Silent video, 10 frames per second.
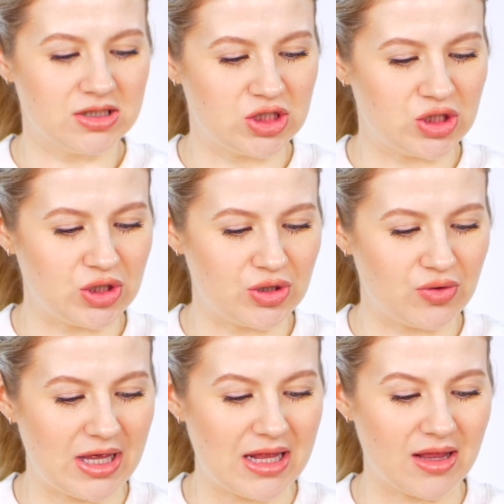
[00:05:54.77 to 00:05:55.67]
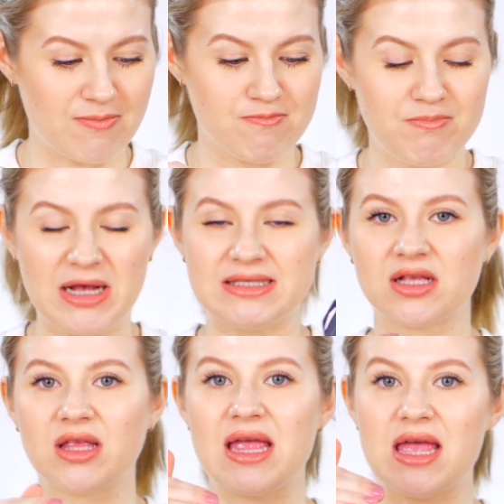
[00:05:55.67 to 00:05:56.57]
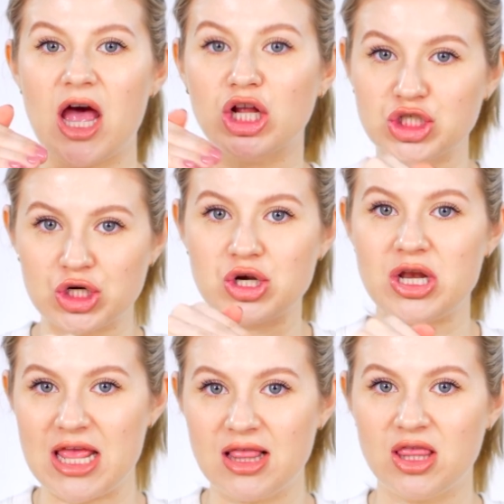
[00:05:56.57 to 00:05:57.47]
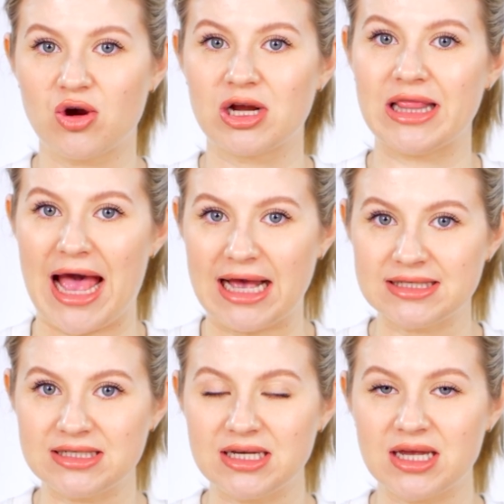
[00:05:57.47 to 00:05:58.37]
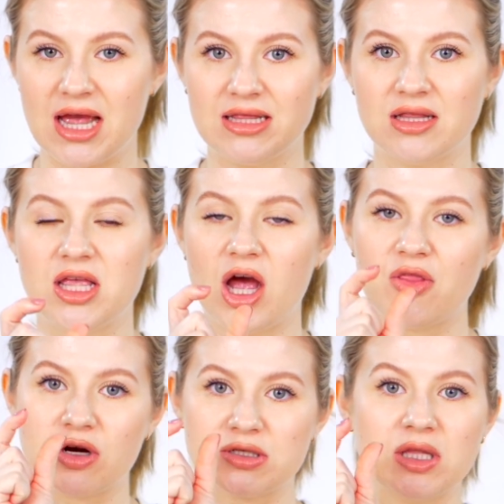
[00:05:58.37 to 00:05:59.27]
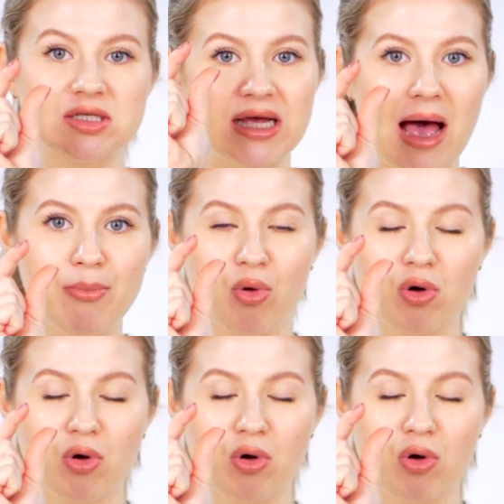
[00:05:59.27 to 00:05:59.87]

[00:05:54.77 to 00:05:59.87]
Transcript: to like basically underneath your elastic, and then the top